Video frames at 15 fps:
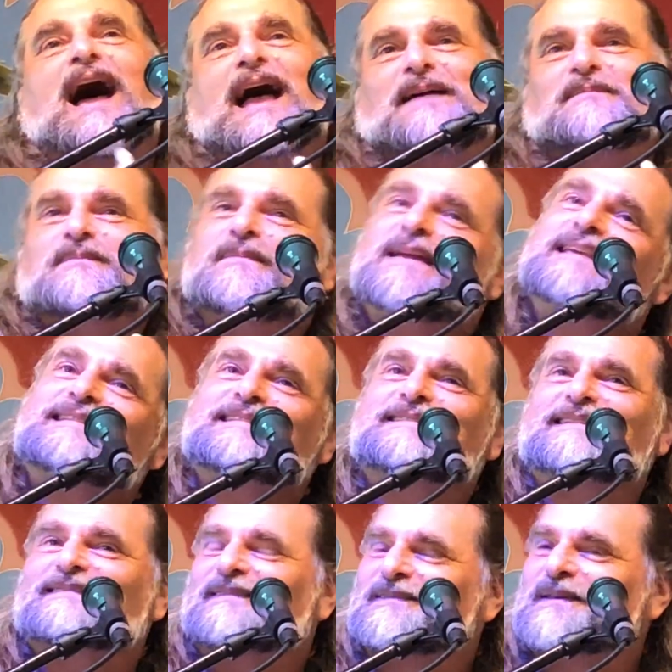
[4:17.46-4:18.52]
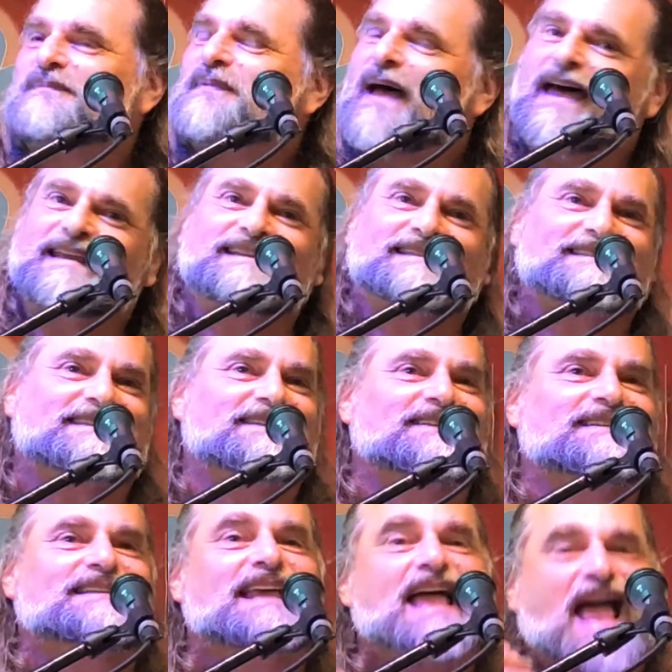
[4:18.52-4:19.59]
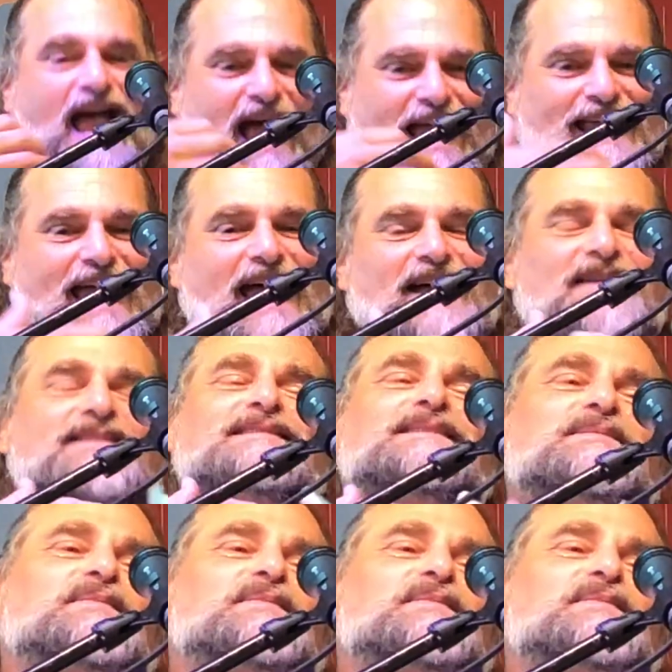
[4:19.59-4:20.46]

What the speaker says: I missed the pedestal. I held the